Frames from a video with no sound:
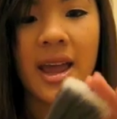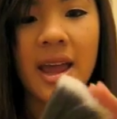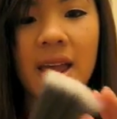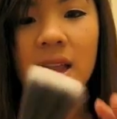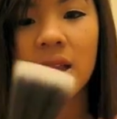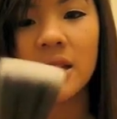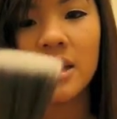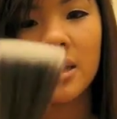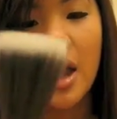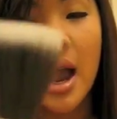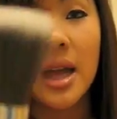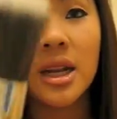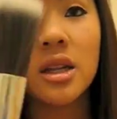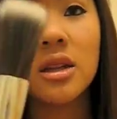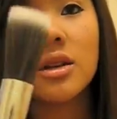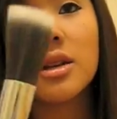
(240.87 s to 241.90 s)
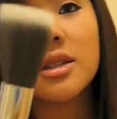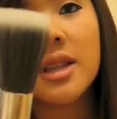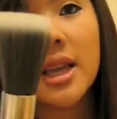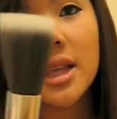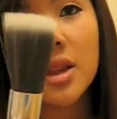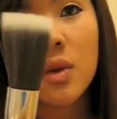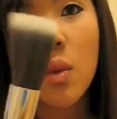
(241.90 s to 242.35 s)
It kind of looks
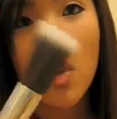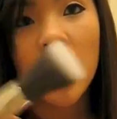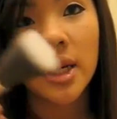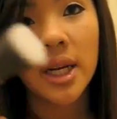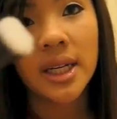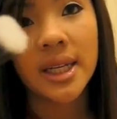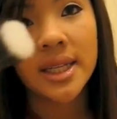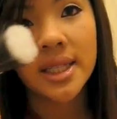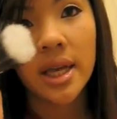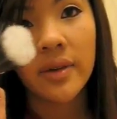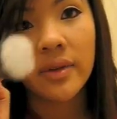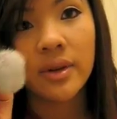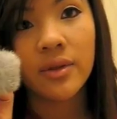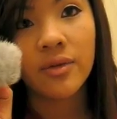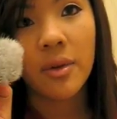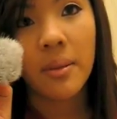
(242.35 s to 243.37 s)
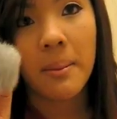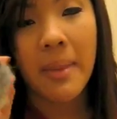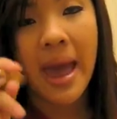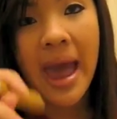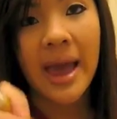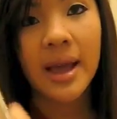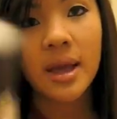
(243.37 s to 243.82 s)
like the 187 from
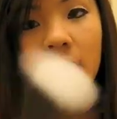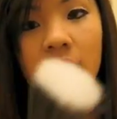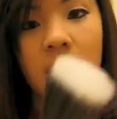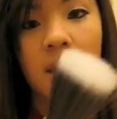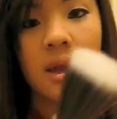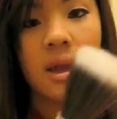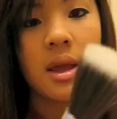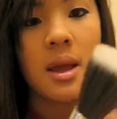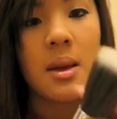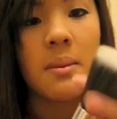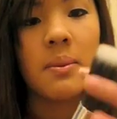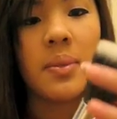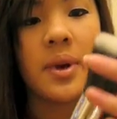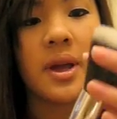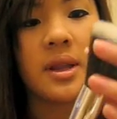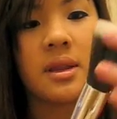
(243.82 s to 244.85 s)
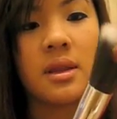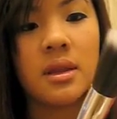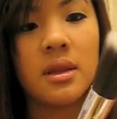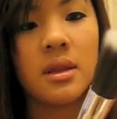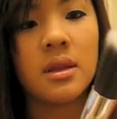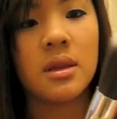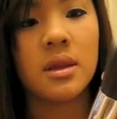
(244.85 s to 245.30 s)
MAC, but
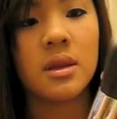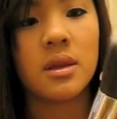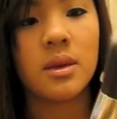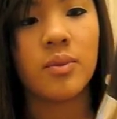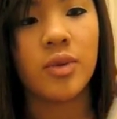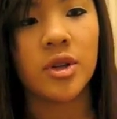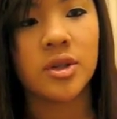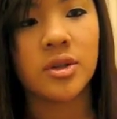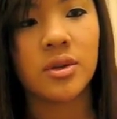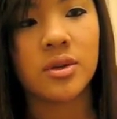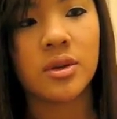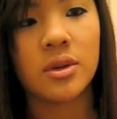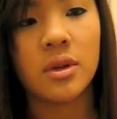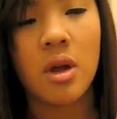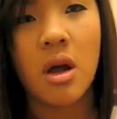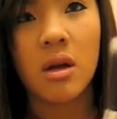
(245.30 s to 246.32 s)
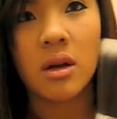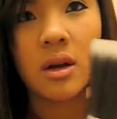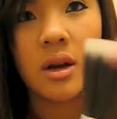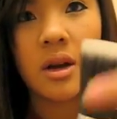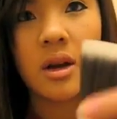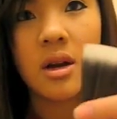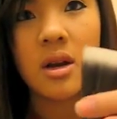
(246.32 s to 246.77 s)
the bristles are
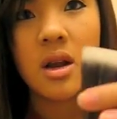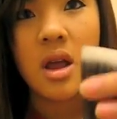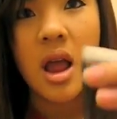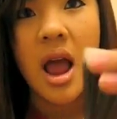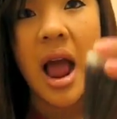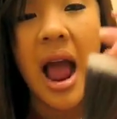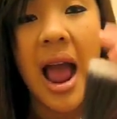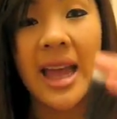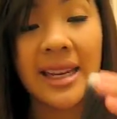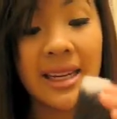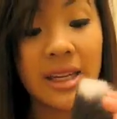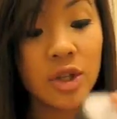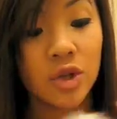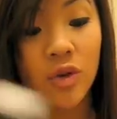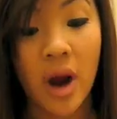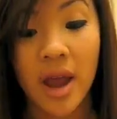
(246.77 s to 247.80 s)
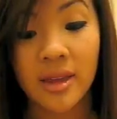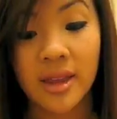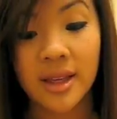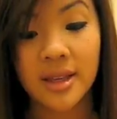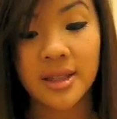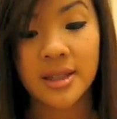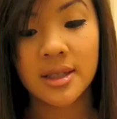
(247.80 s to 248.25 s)
longer. I didn't try
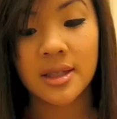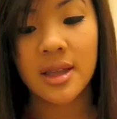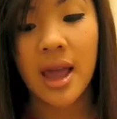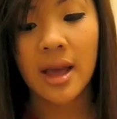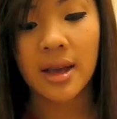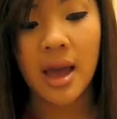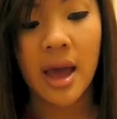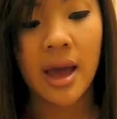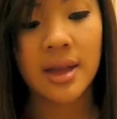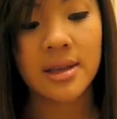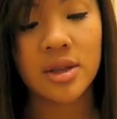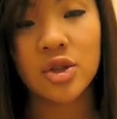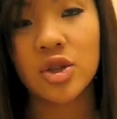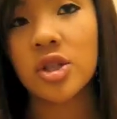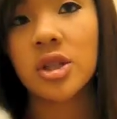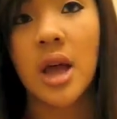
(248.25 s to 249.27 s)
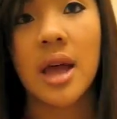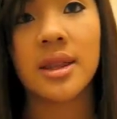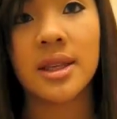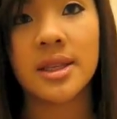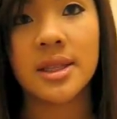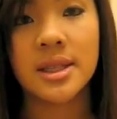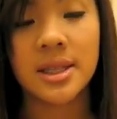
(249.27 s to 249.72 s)
this yet guys, I just
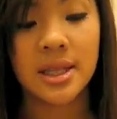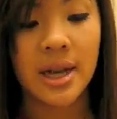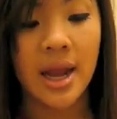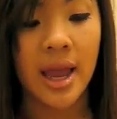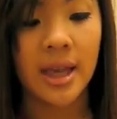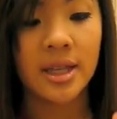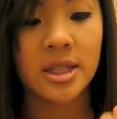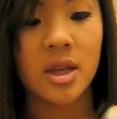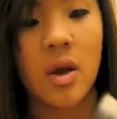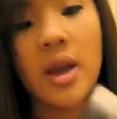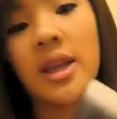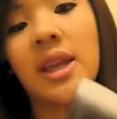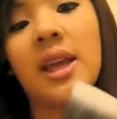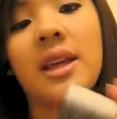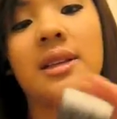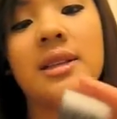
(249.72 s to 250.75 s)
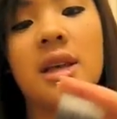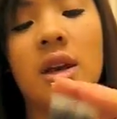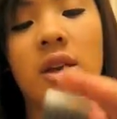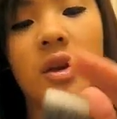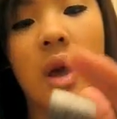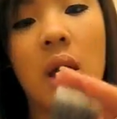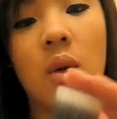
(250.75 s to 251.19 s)
got this in today, so I can't
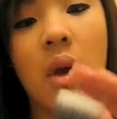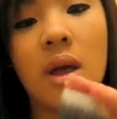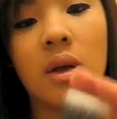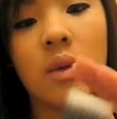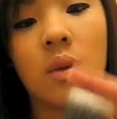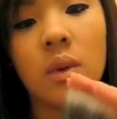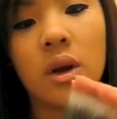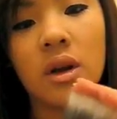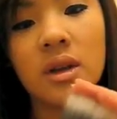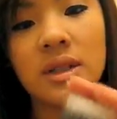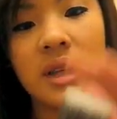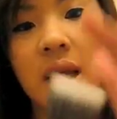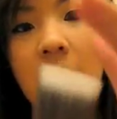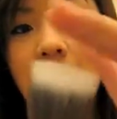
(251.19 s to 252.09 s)
tell you how well it works,